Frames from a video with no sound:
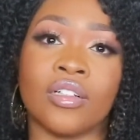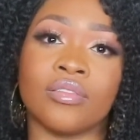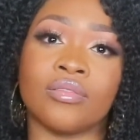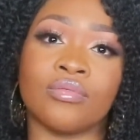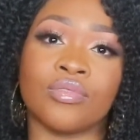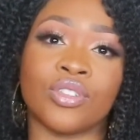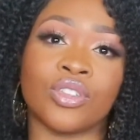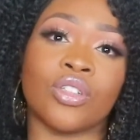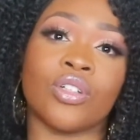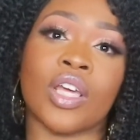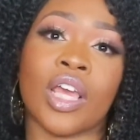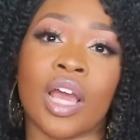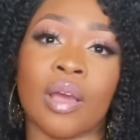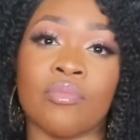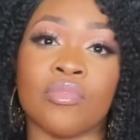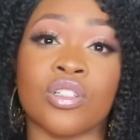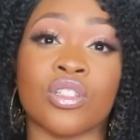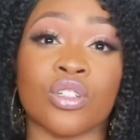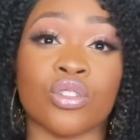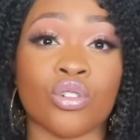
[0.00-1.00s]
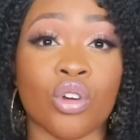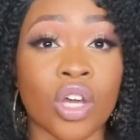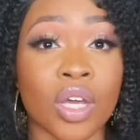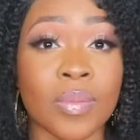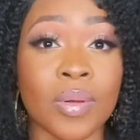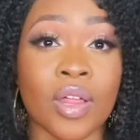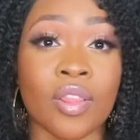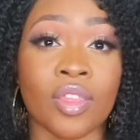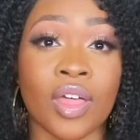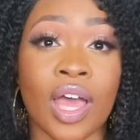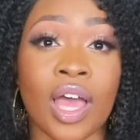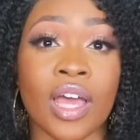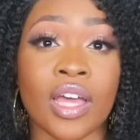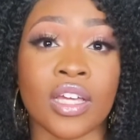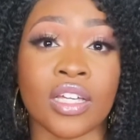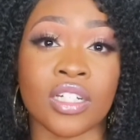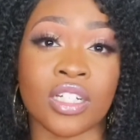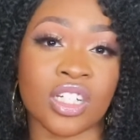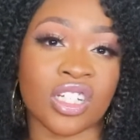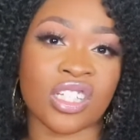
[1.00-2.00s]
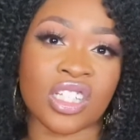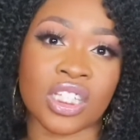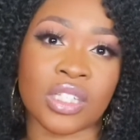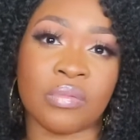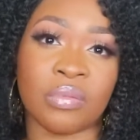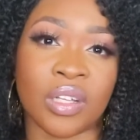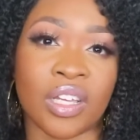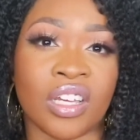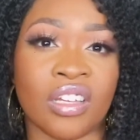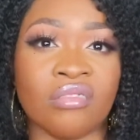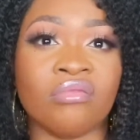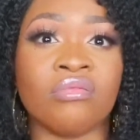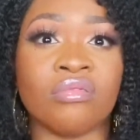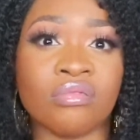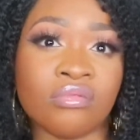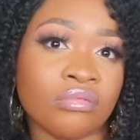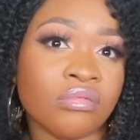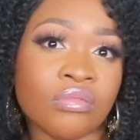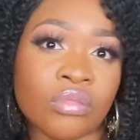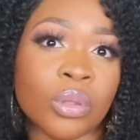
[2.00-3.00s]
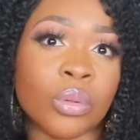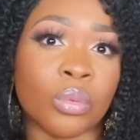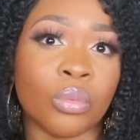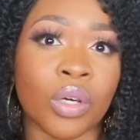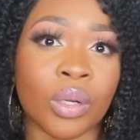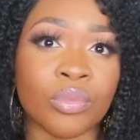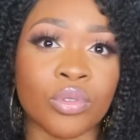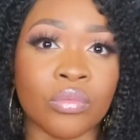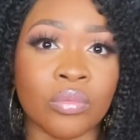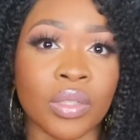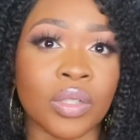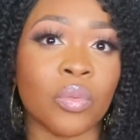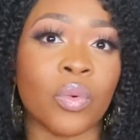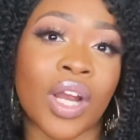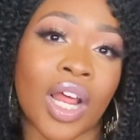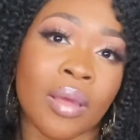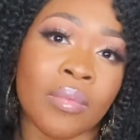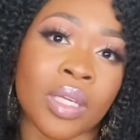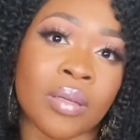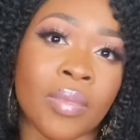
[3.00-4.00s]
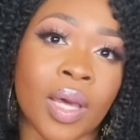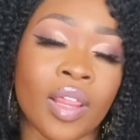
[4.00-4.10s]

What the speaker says: So yeah, I'm just gonna talk about that and just explain what I mean by